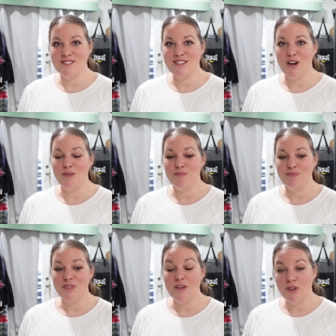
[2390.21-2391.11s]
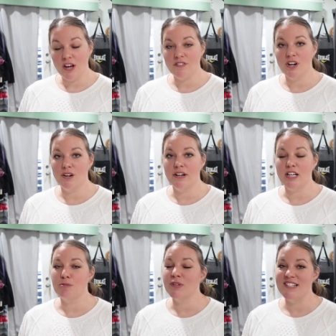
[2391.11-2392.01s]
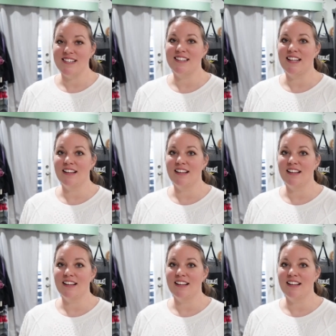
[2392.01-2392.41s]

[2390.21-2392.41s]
So If you haven't already, please hit that